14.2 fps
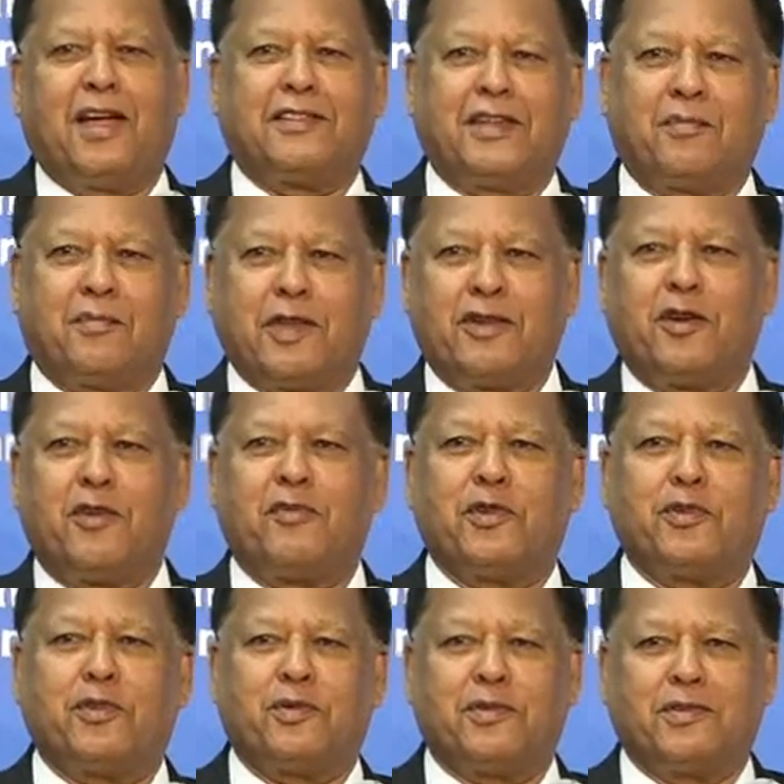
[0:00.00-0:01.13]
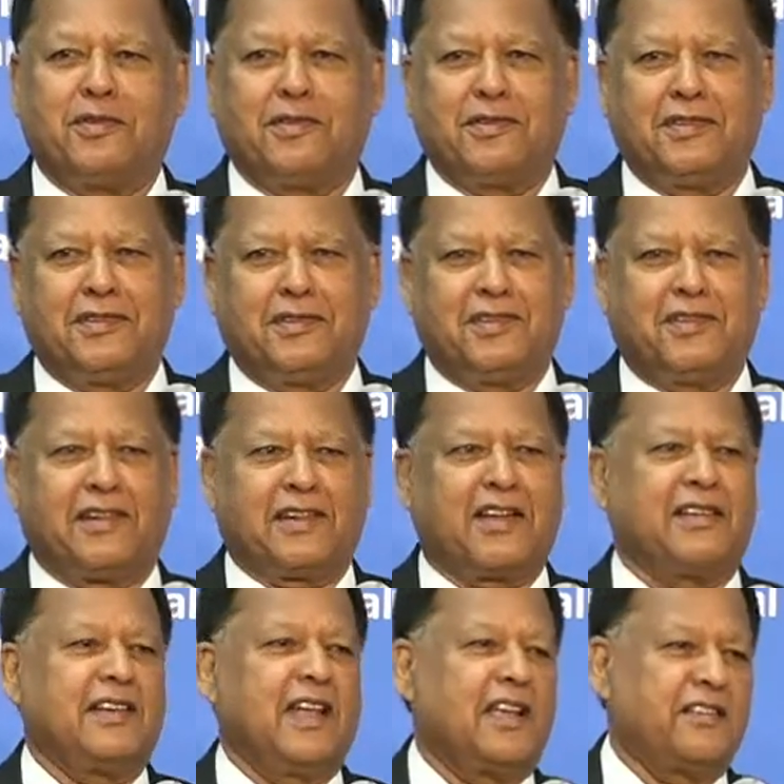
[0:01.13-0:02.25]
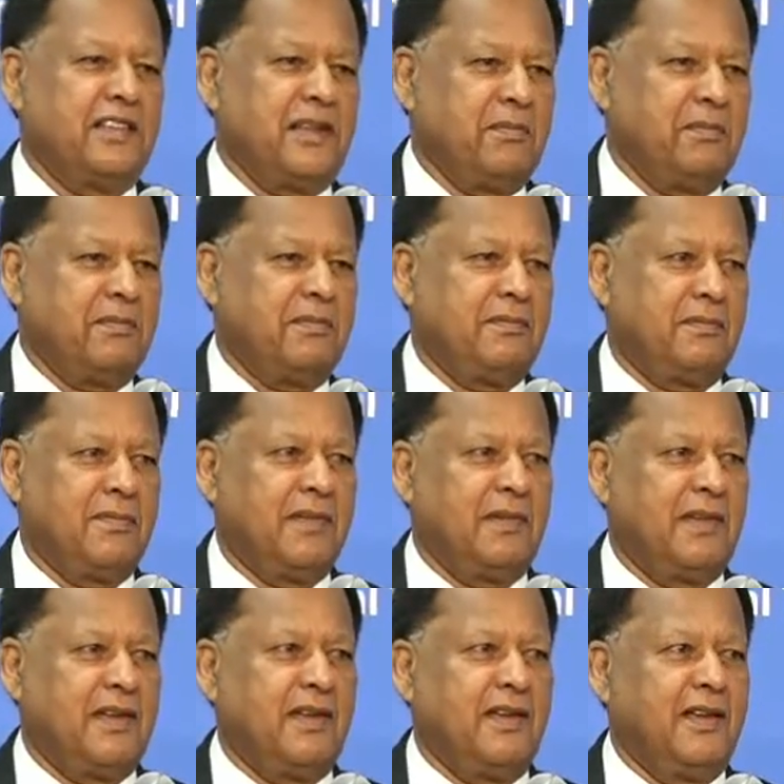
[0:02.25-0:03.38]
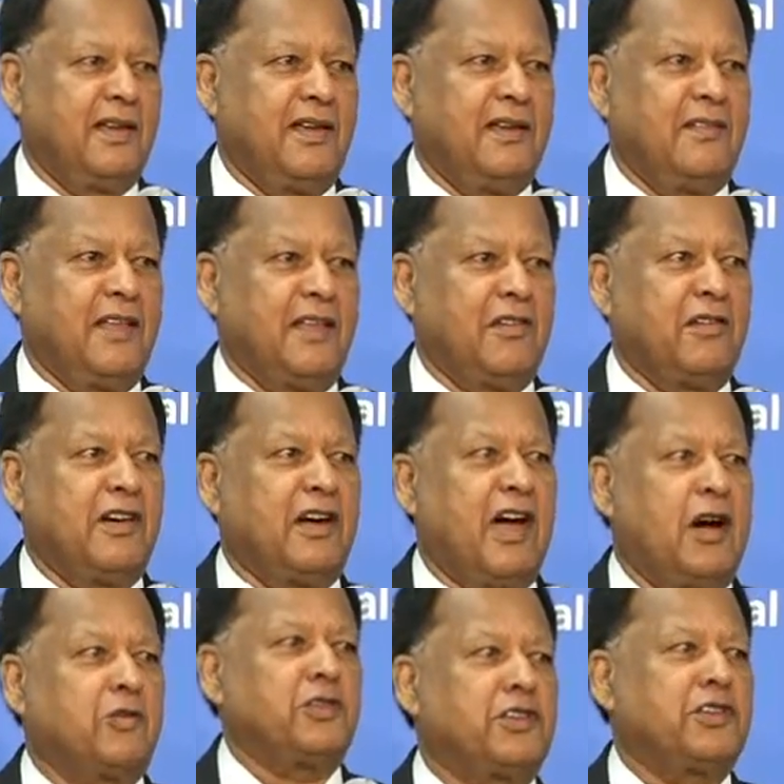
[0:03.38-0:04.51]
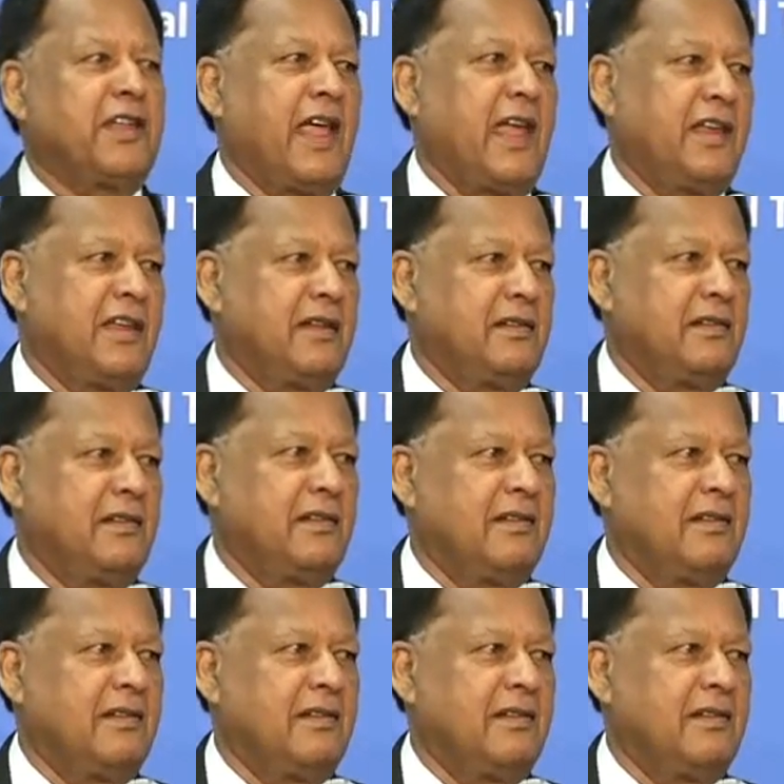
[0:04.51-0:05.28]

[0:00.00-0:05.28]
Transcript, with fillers: I think many of you recognize him. They were outstanding